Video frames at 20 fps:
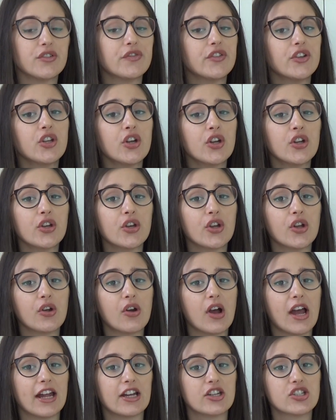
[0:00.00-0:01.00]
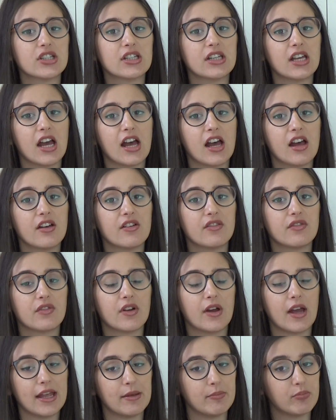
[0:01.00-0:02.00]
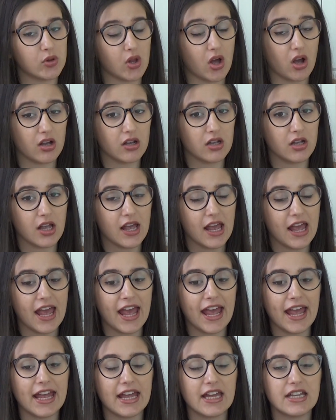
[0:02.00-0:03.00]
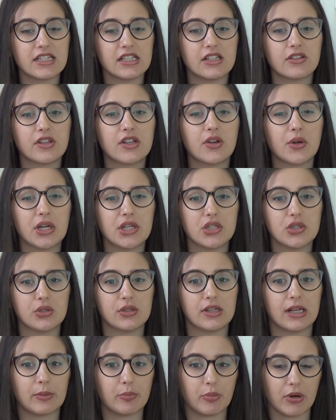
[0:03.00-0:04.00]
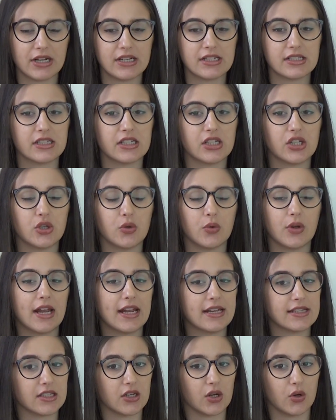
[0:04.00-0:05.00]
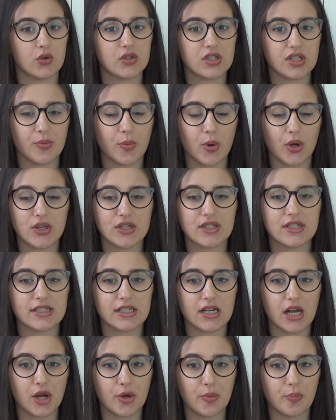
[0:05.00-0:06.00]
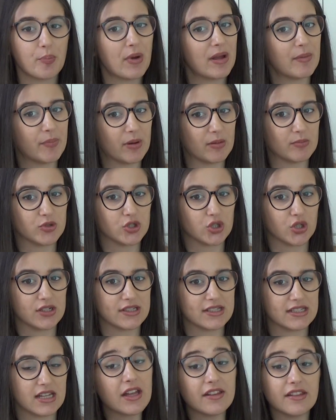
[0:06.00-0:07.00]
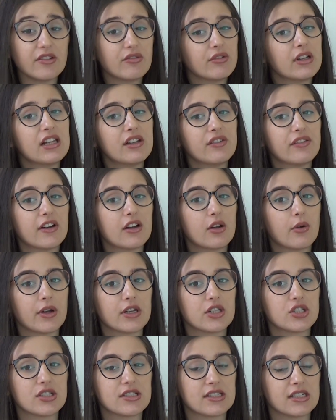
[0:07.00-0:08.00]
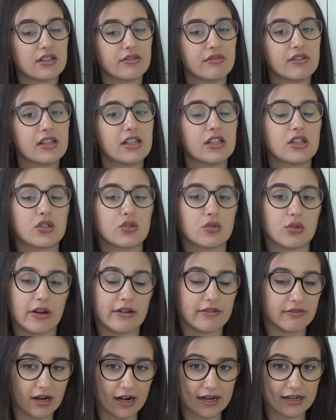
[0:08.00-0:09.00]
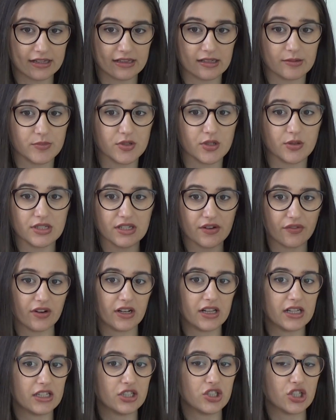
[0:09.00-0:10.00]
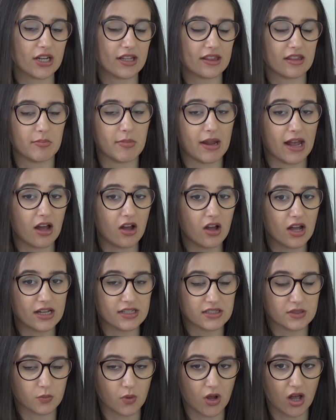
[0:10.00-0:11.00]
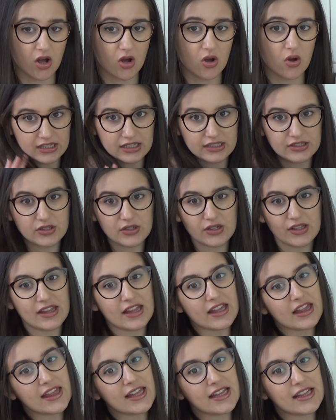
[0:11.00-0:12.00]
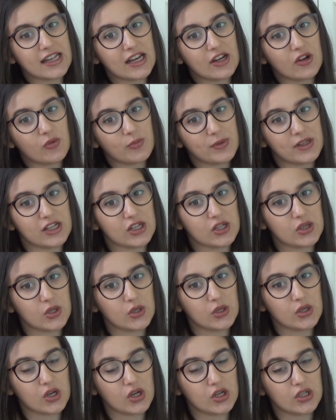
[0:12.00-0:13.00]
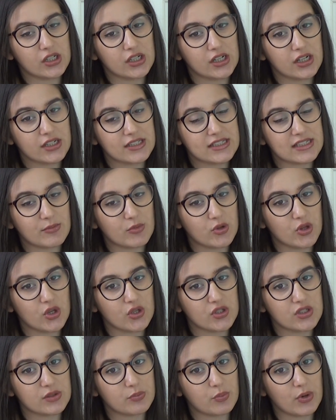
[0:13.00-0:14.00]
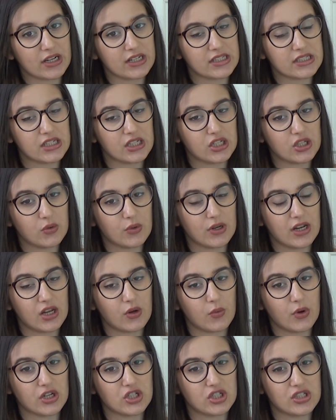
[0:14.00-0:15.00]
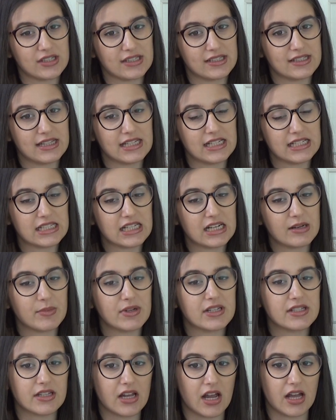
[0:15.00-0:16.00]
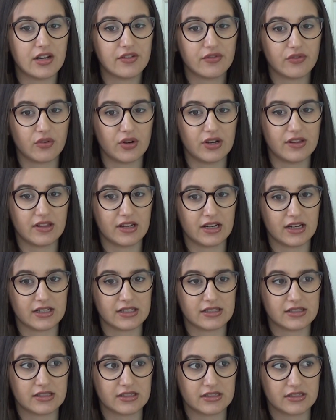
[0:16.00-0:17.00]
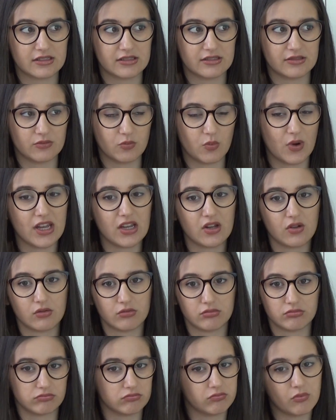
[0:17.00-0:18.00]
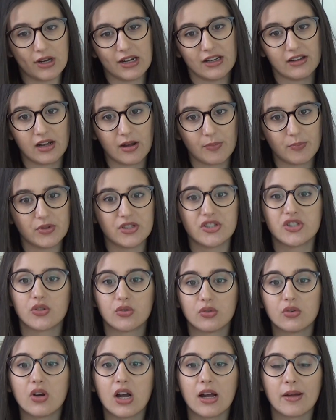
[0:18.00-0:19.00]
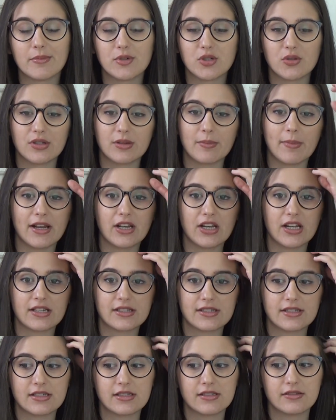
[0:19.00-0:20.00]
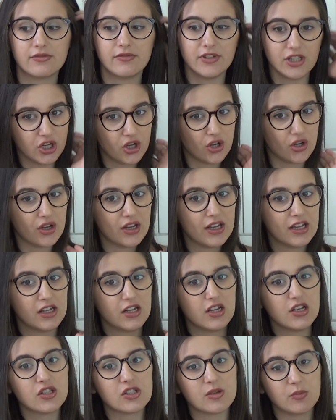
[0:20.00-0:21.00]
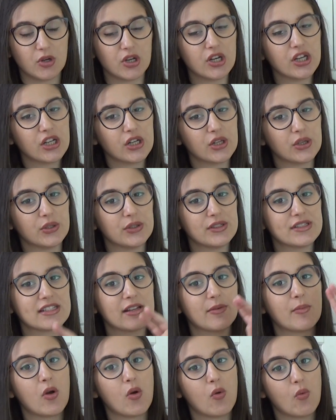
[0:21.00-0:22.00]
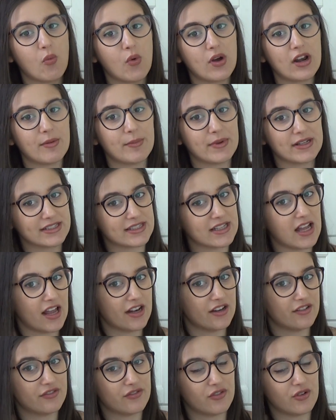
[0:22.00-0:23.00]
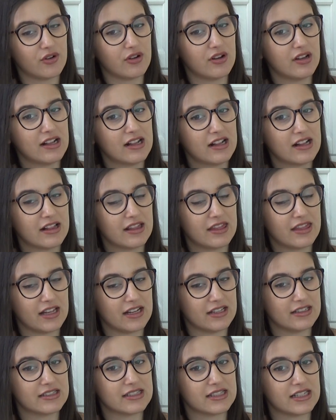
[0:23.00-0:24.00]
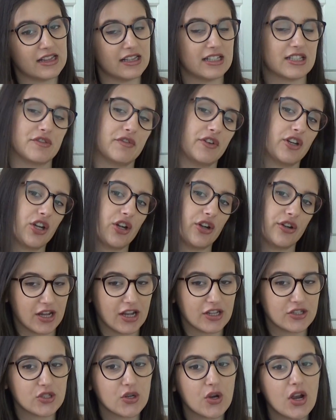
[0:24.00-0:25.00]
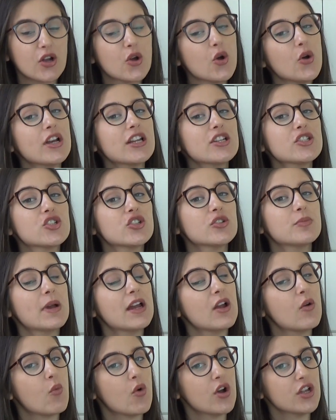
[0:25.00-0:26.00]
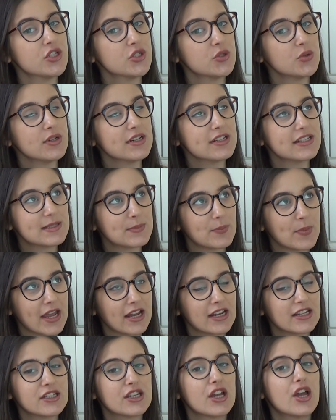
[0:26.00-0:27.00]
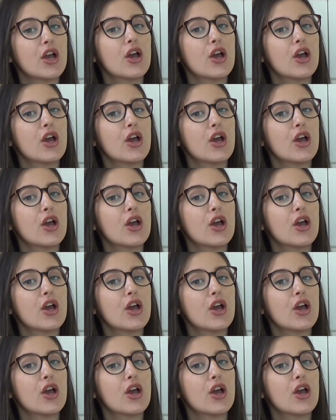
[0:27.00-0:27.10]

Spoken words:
if you don't know, I actually have a blog, and in there I do like pregnancy Q&As, and I also post my bump shots. And they're really fun questions and I really enjoy writing them, so definitely check them out as well. So the other thing that I normally include on some of those pregnancy Q&A questions is things that I'm excited for in the next week or up until I'm doing my next video. So I'm going to include some what I'm excited for things in this video. So according to my what to expect